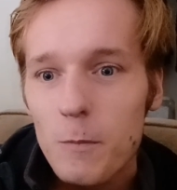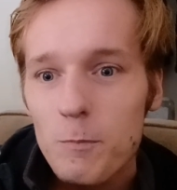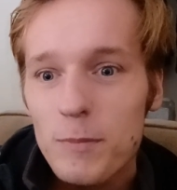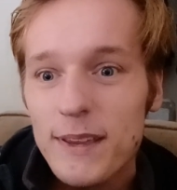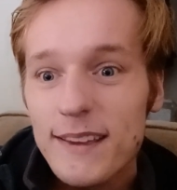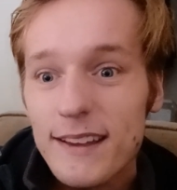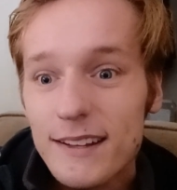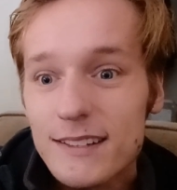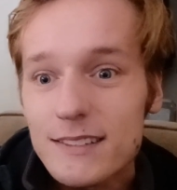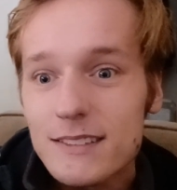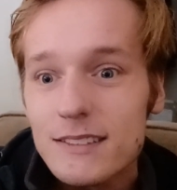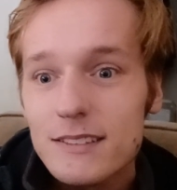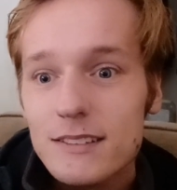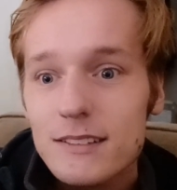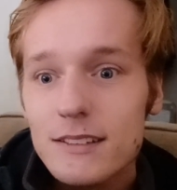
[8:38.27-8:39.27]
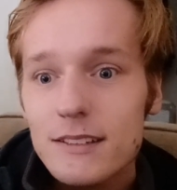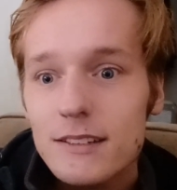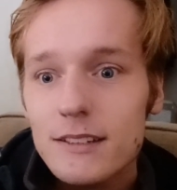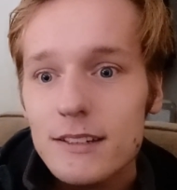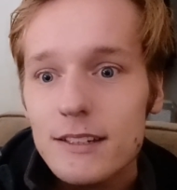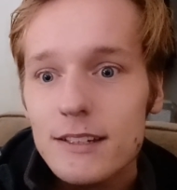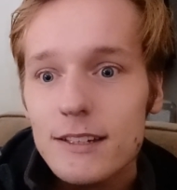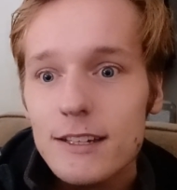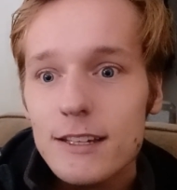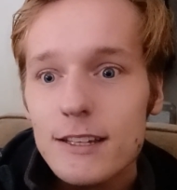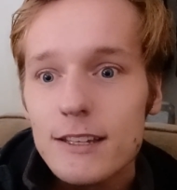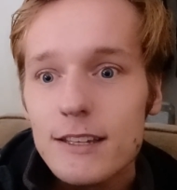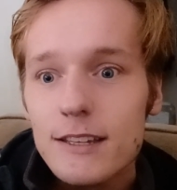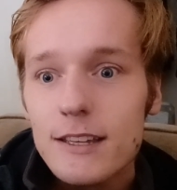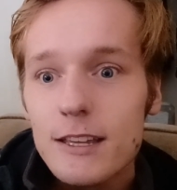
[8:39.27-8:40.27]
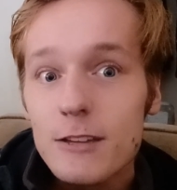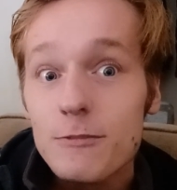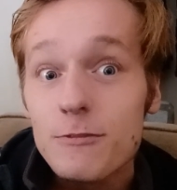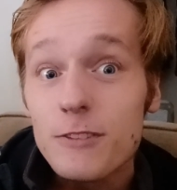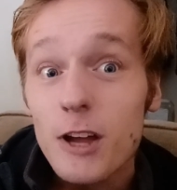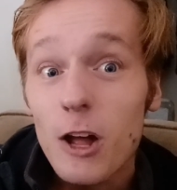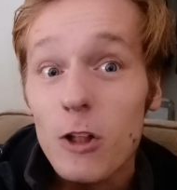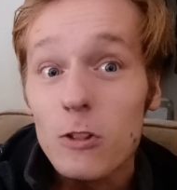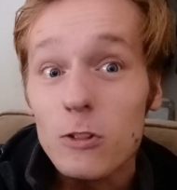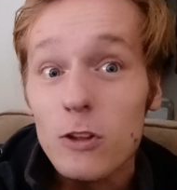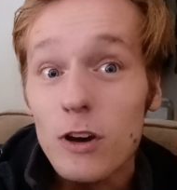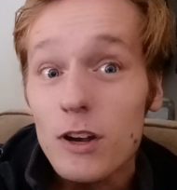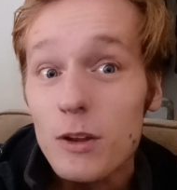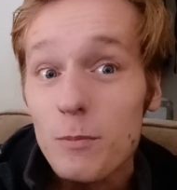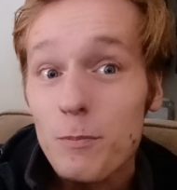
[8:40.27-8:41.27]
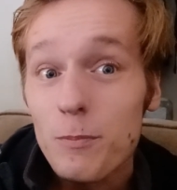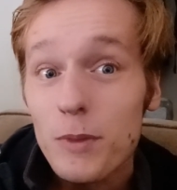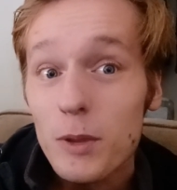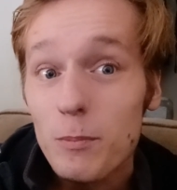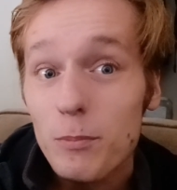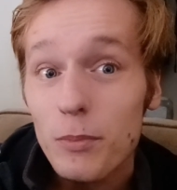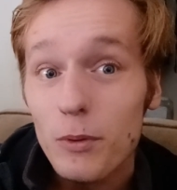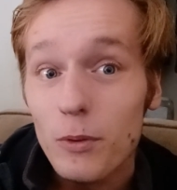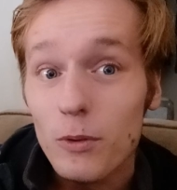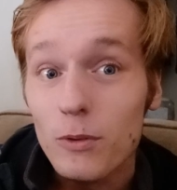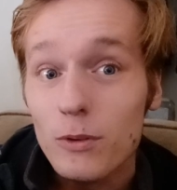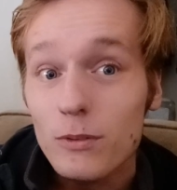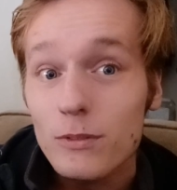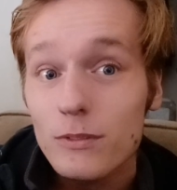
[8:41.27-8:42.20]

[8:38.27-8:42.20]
Because if a lot of people